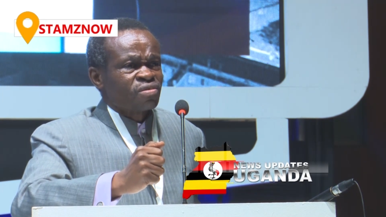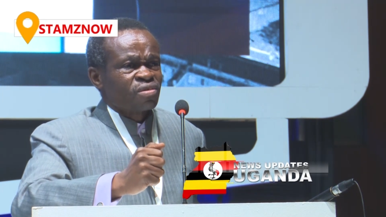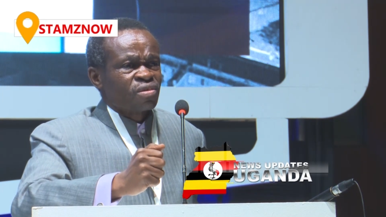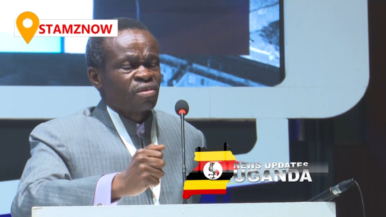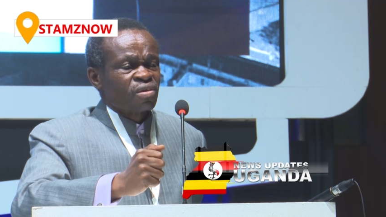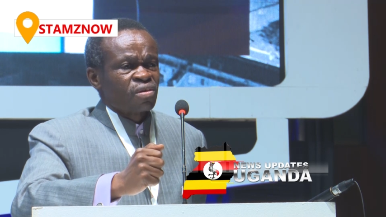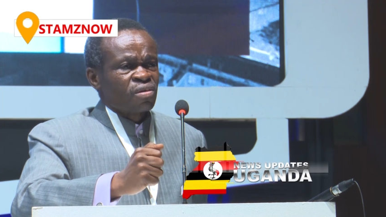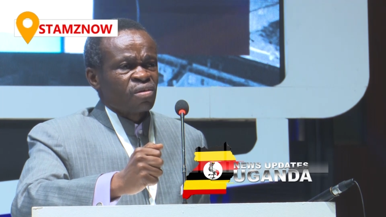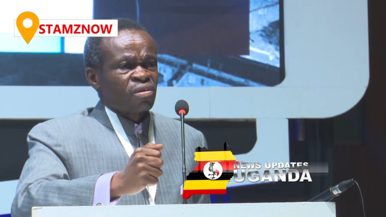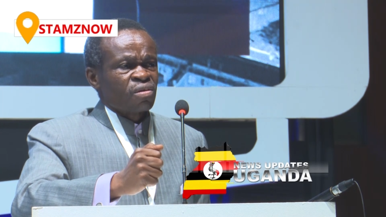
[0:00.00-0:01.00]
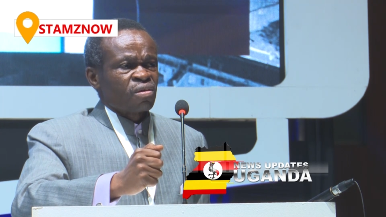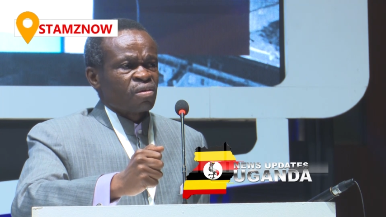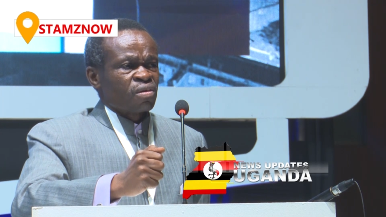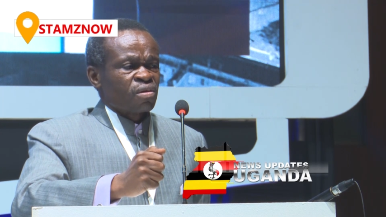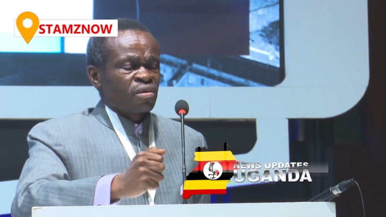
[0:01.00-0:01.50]

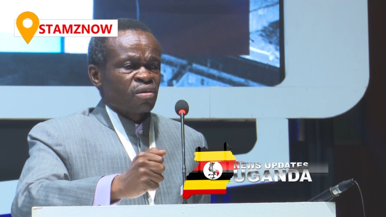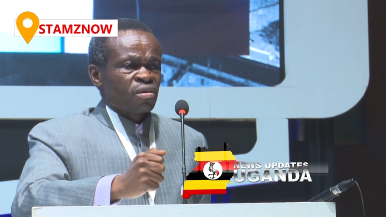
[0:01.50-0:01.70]
Nobody speaks.